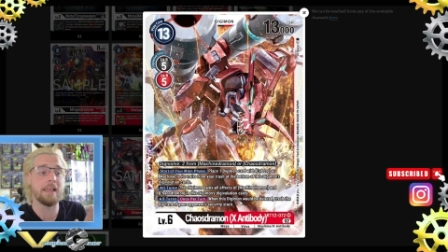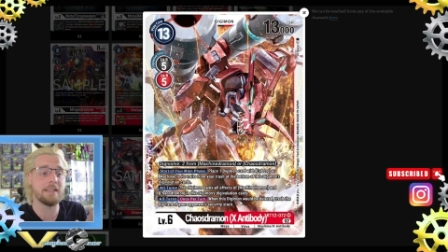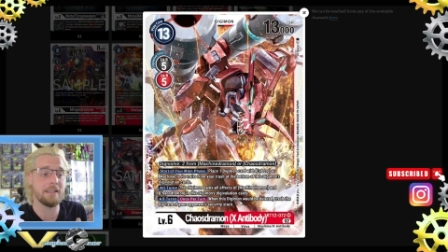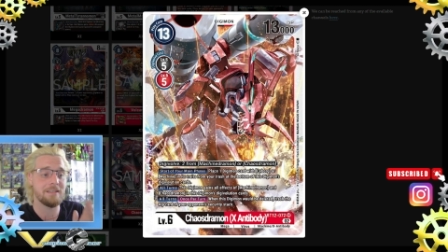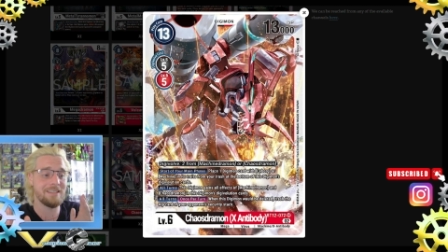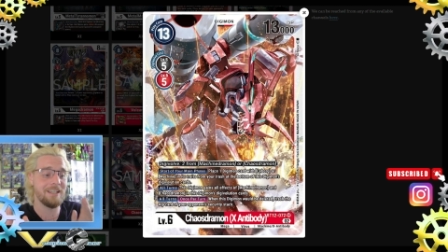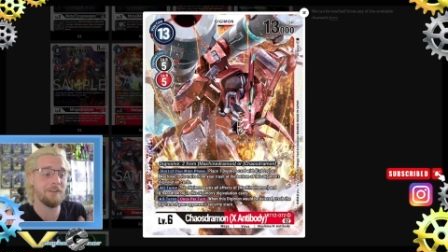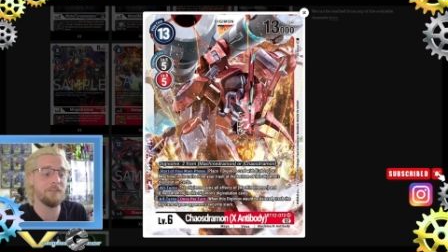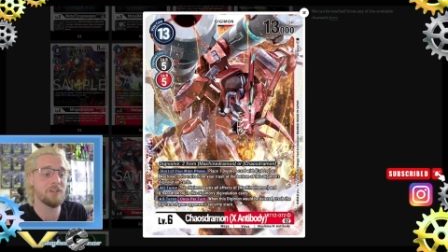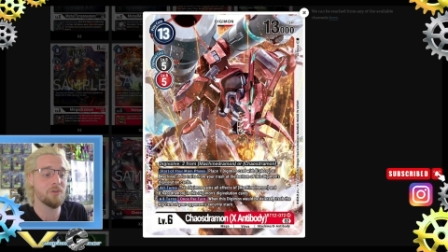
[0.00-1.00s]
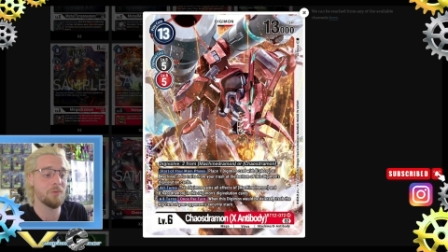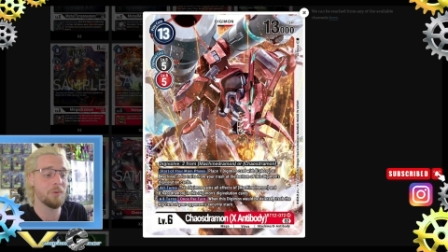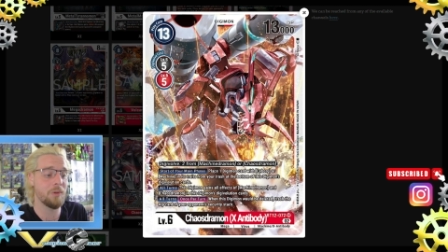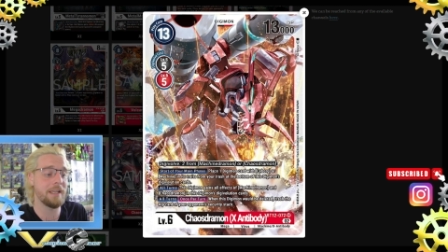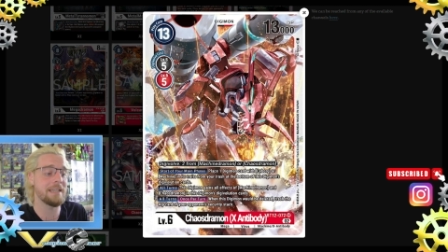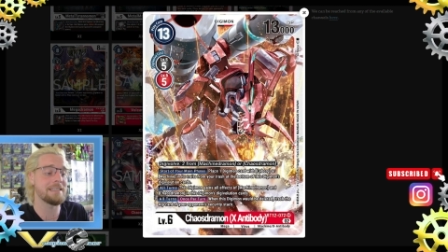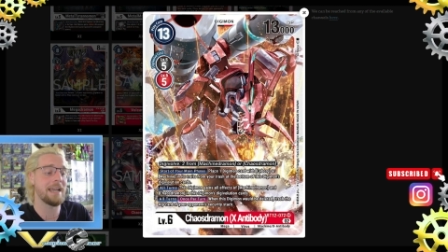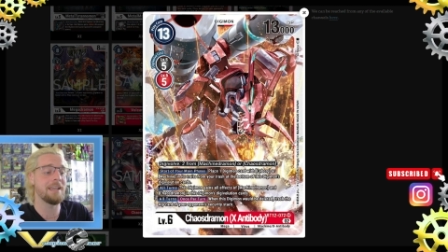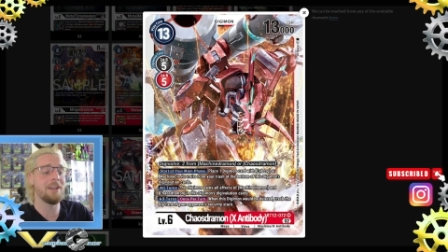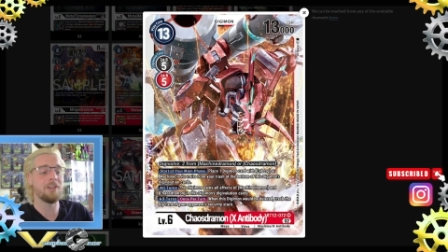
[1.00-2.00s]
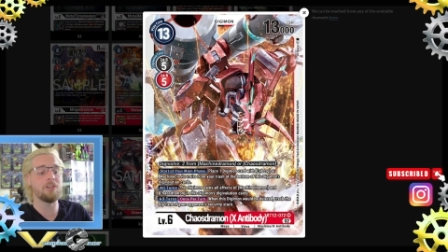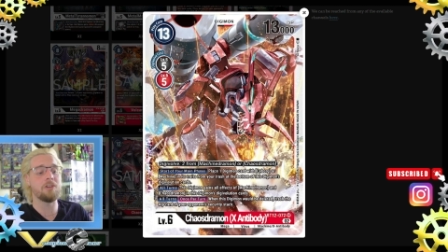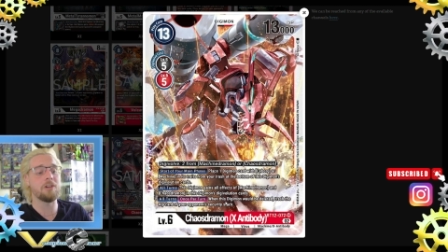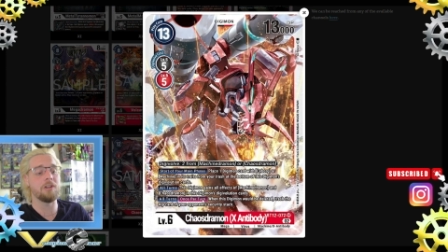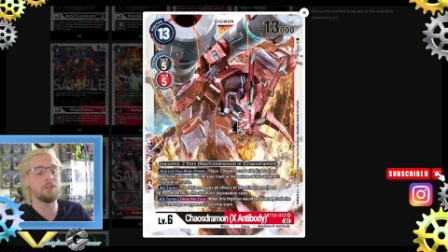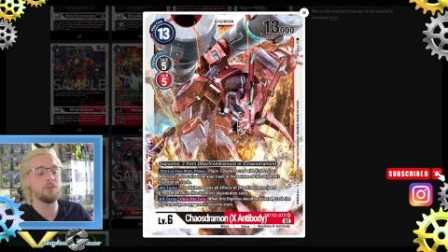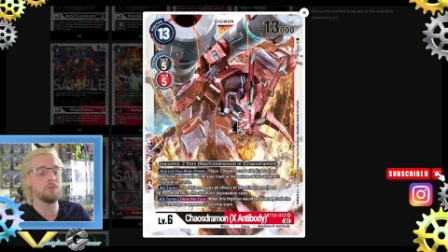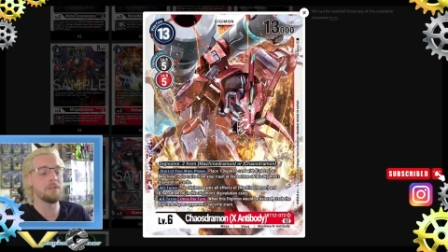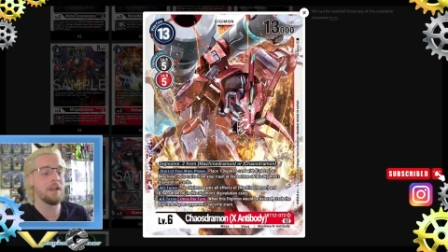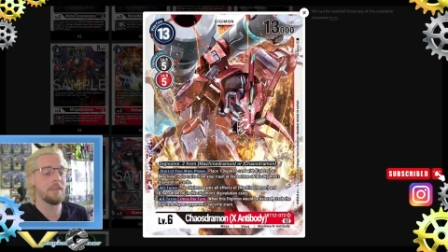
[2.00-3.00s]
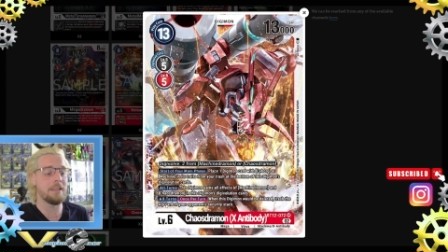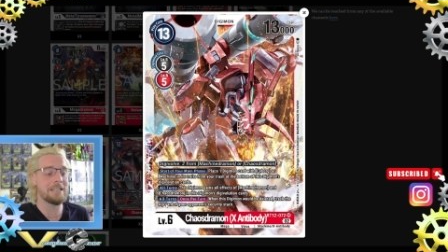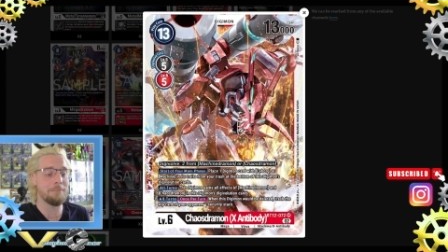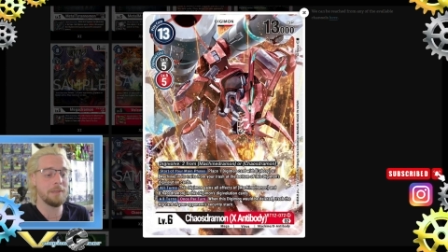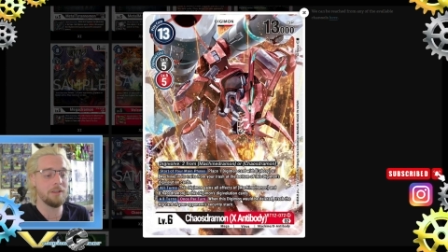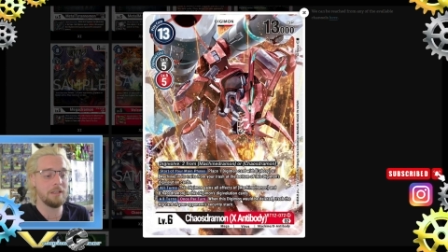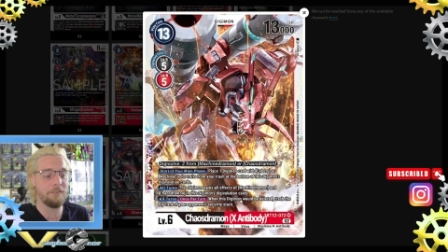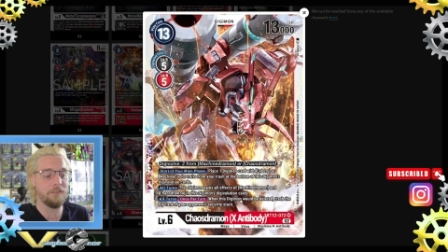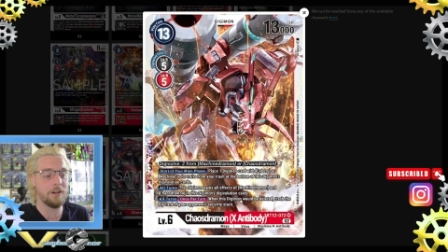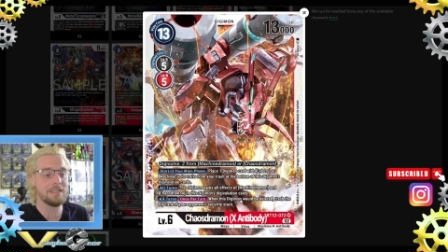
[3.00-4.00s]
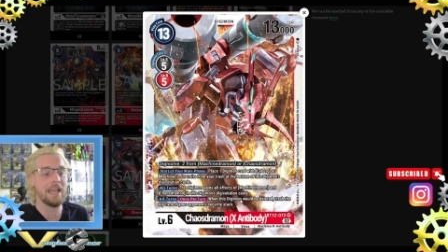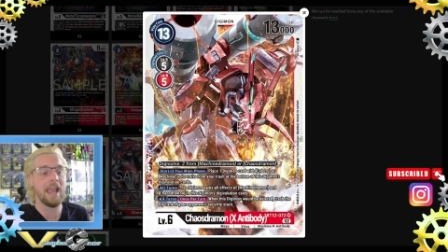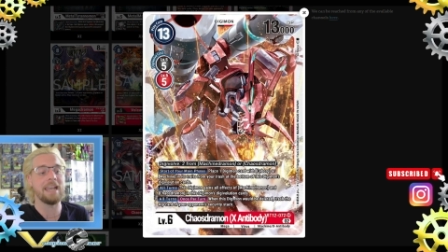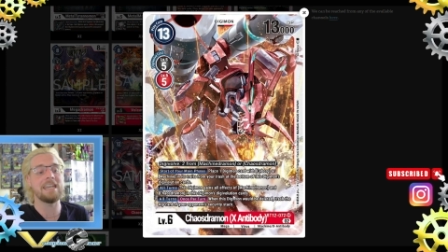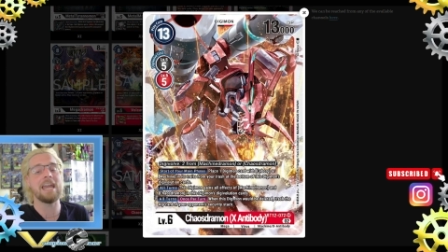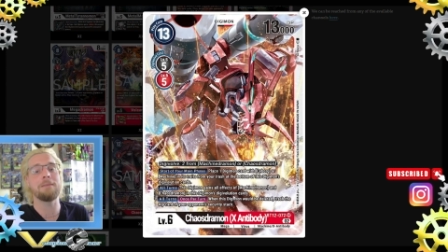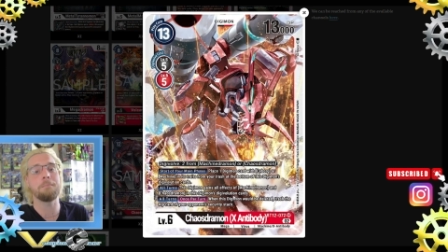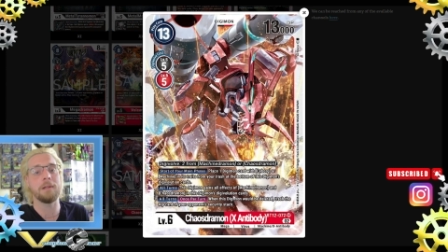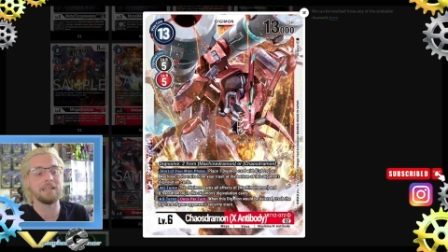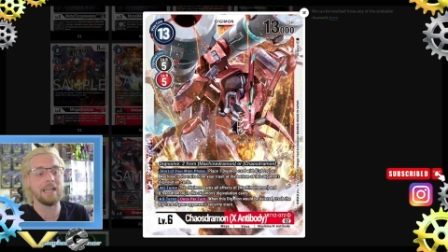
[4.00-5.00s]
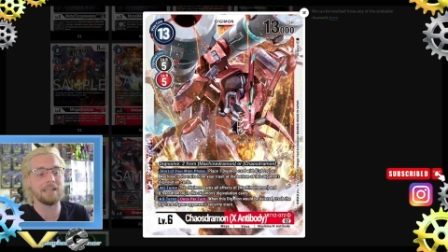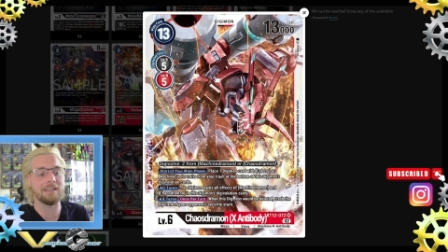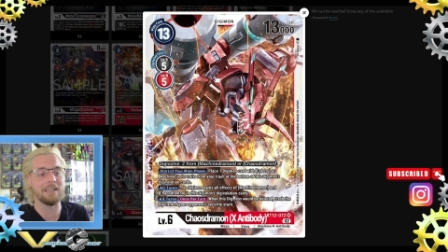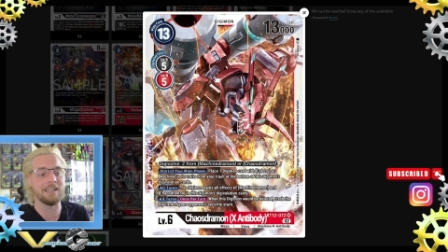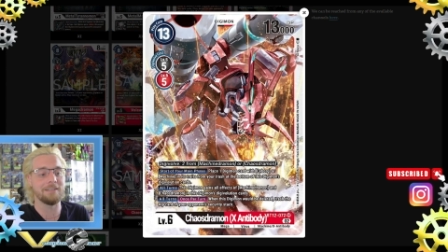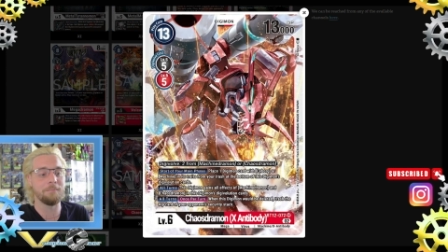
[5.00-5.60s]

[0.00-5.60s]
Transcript: That is the official ruling, is that you could use this ability first and then protect it.